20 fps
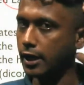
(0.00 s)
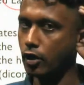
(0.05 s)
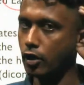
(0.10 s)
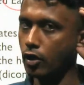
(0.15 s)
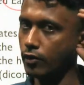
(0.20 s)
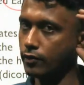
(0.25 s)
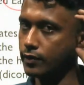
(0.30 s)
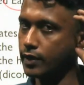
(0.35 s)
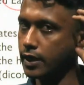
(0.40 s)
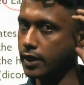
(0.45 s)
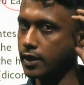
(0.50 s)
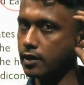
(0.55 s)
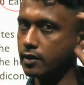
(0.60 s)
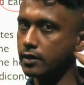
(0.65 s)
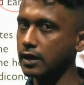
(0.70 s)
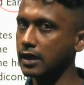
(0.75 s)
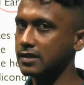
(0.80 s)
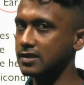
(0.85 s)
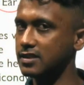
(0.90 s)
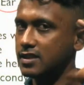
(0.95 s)
of the ear
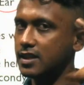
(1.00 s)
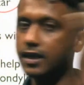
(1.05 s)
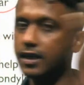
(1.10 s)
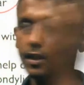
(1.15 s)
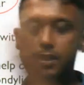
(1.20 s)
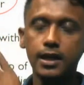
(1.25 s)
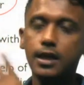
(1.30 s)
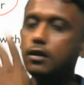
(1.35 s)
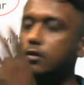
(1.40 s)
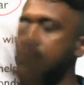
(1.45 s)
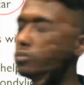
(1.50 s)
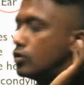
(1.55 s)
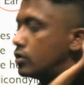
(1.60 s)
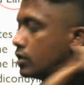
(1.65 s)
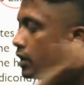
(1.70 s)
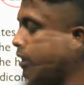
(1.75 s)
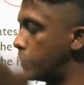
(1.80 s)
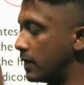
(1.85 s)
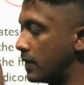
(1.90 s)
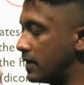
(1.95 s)
has 3 3. So 3
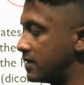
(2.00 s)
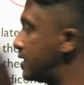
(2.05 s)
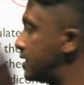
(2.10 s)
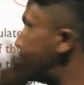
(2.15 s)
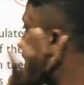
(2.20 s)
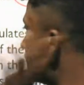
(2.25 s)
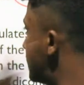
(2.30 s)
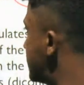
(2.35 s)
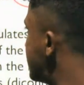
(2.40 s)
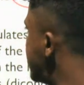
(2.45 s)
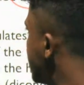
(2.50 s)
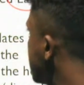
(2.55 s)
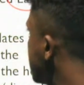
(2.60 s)
plus 3 is 6